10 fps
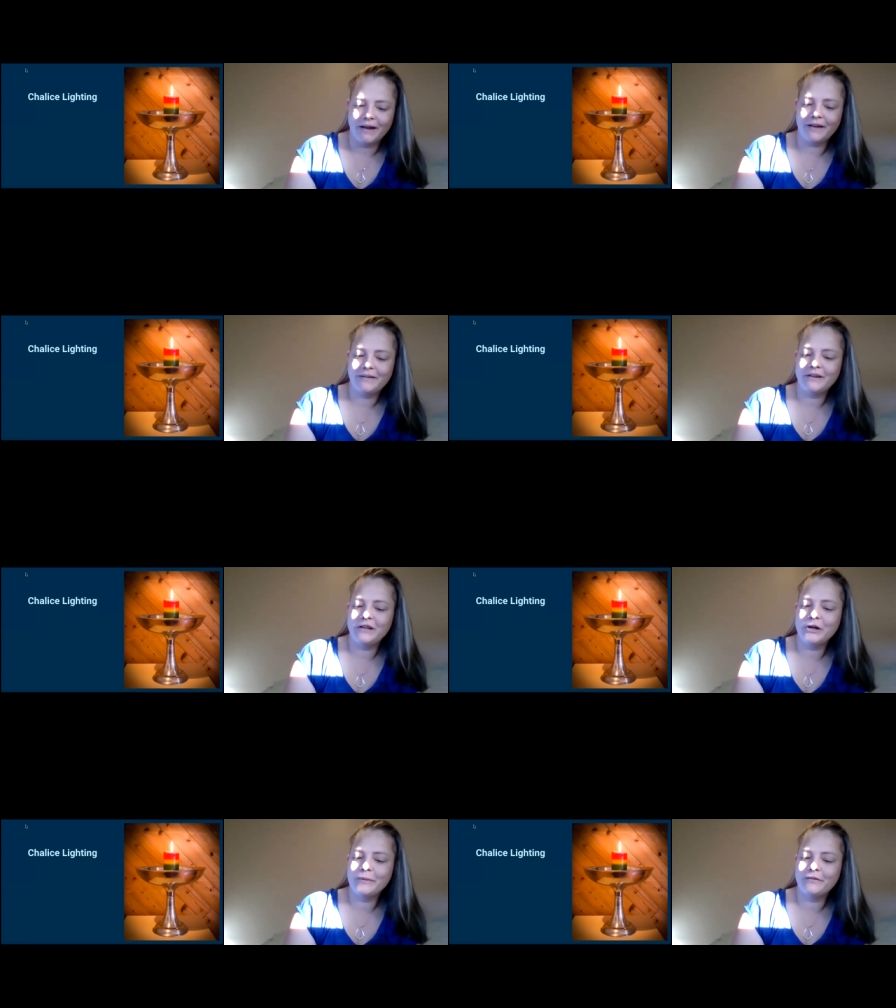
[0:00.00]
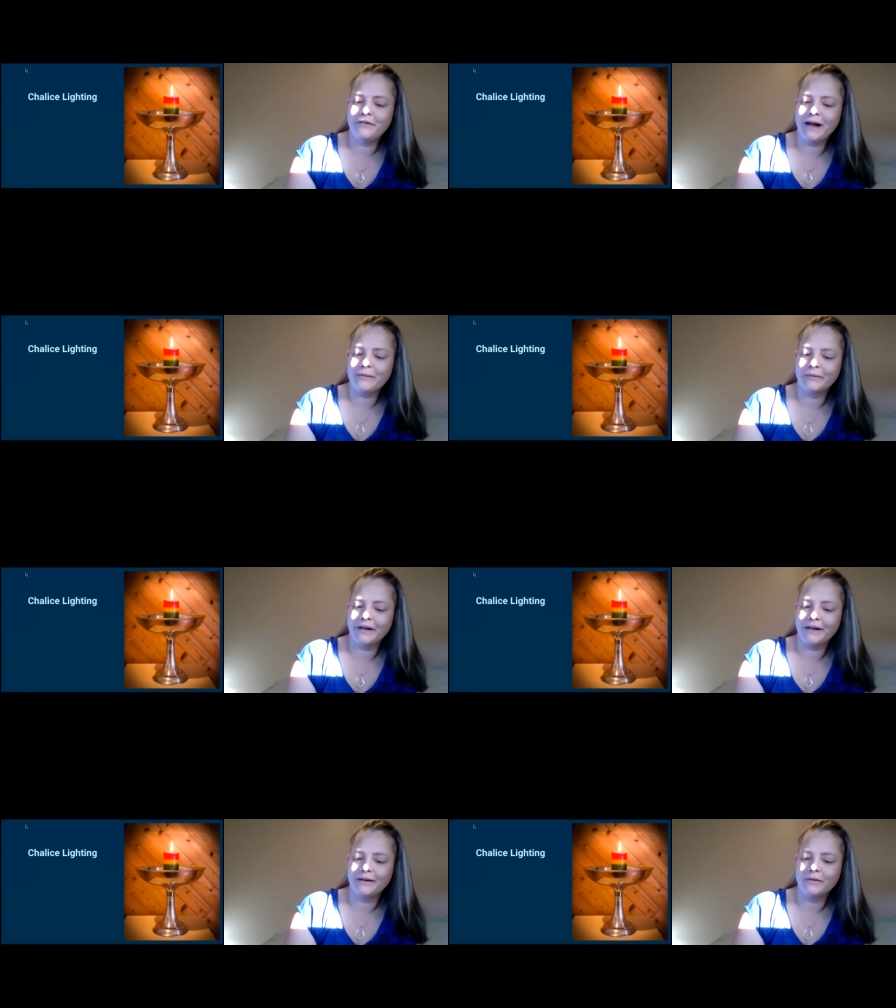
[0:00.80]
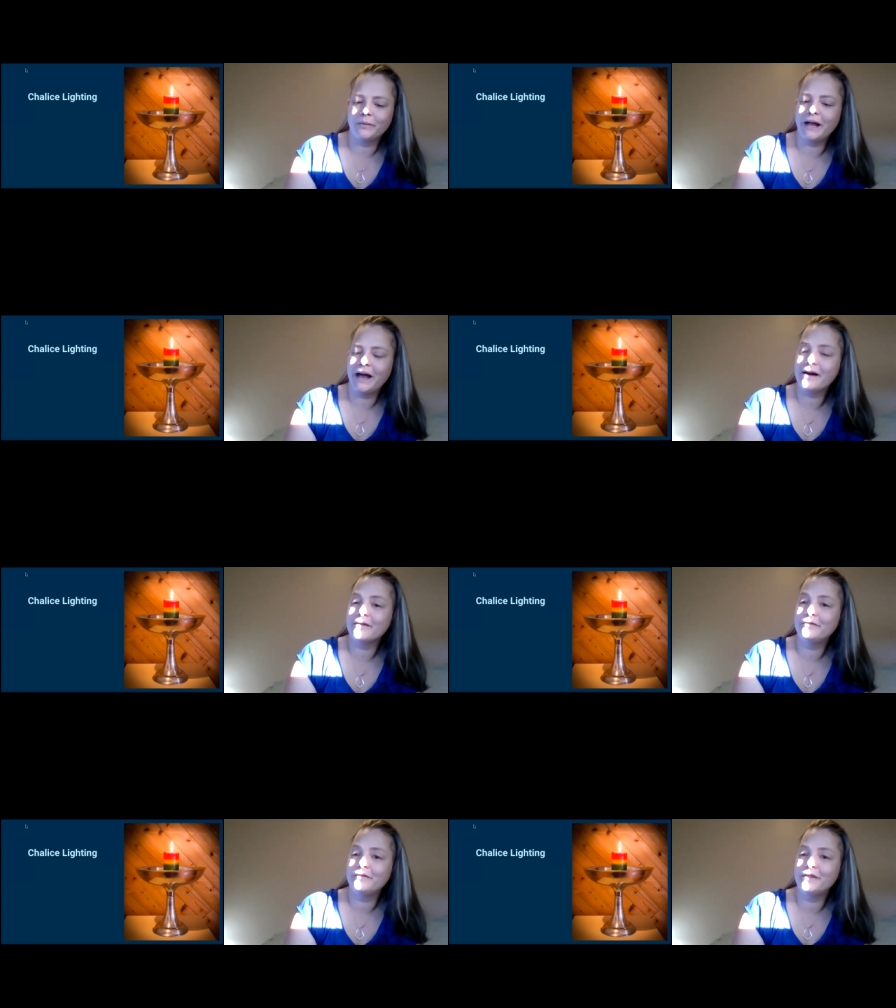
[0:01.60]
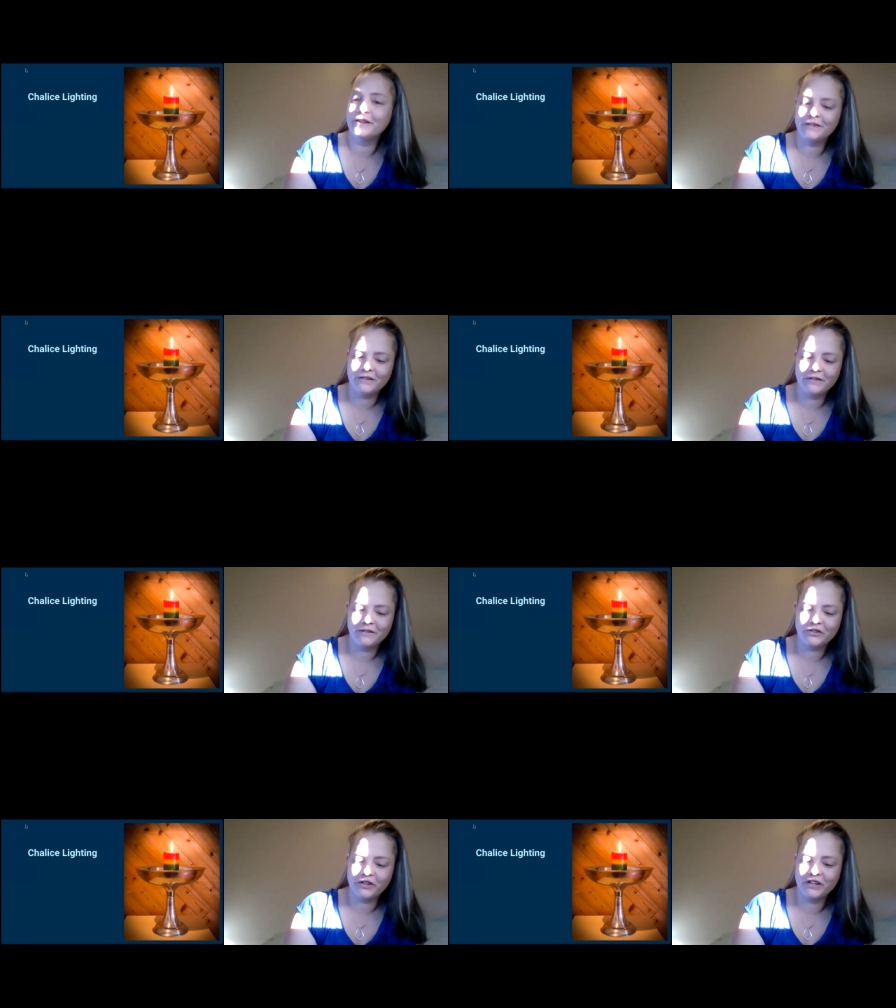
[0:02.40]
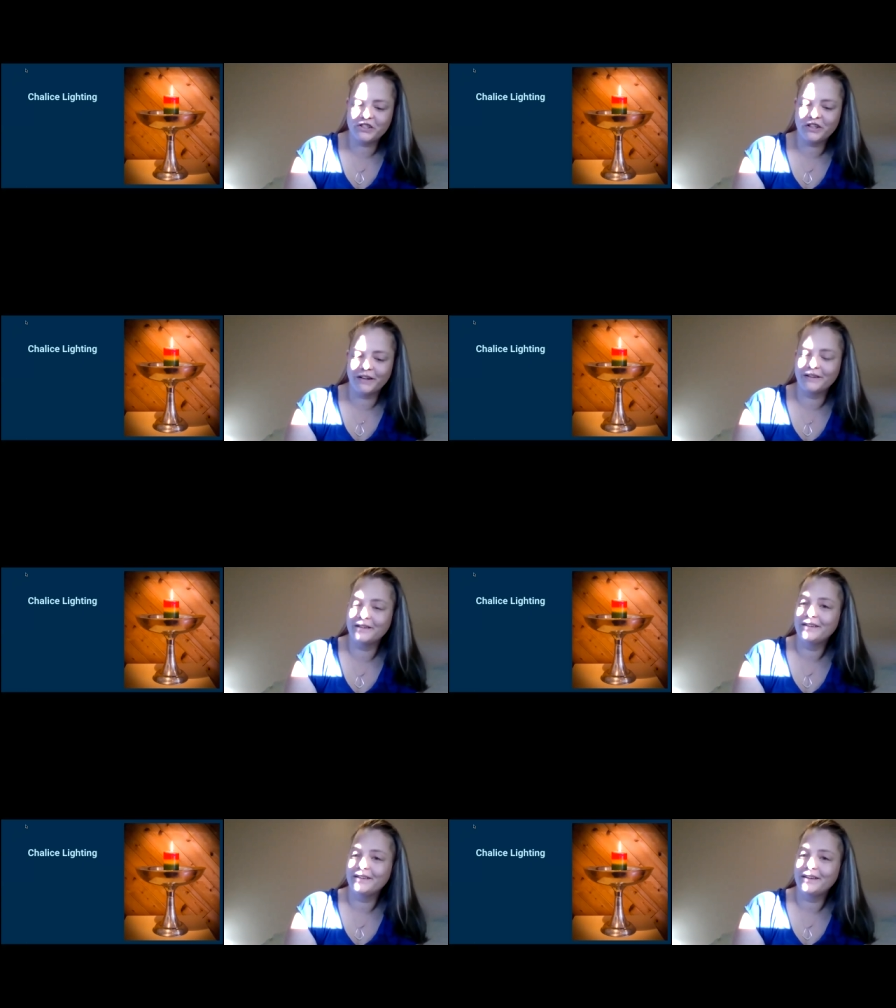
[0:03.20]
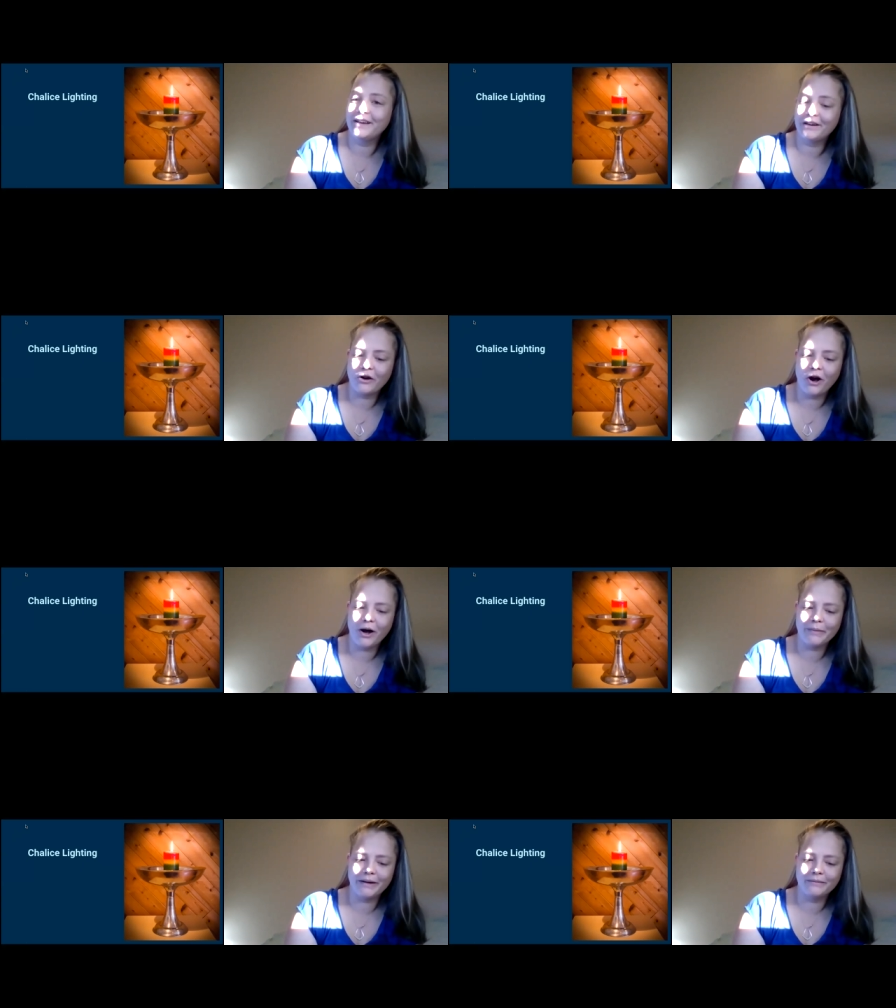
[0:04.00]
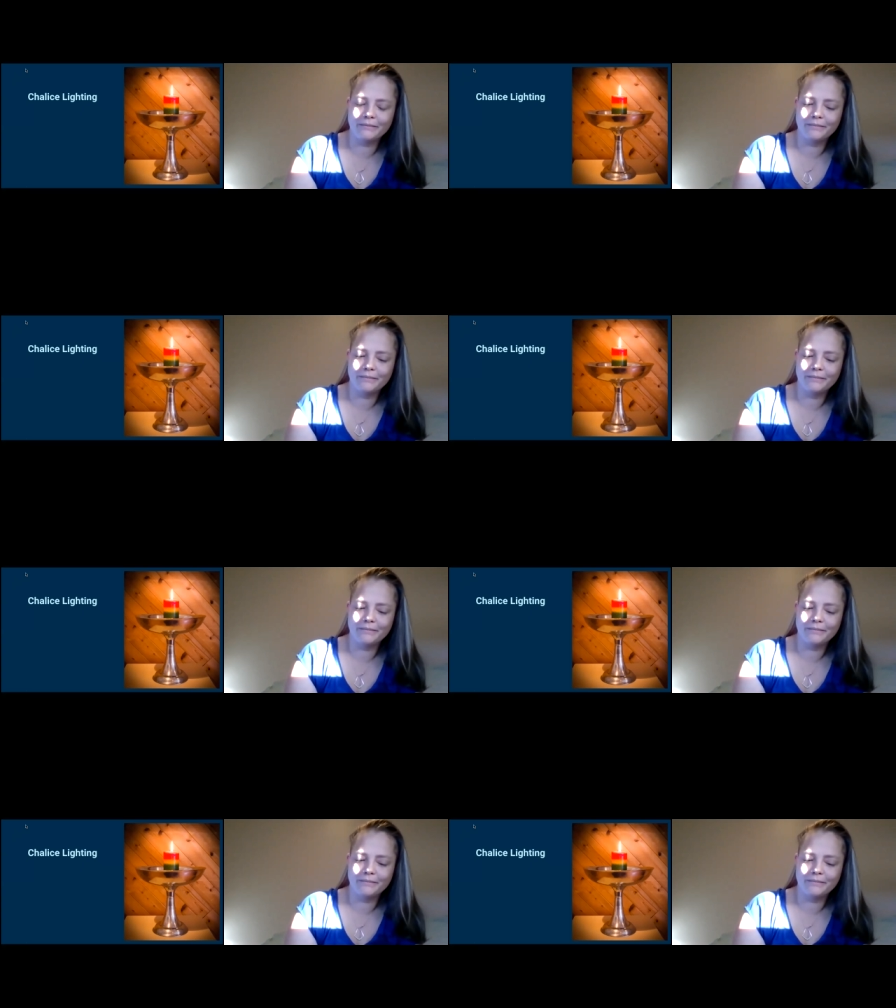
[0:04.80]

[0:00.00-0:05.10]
As a human family, we have this tradition in common.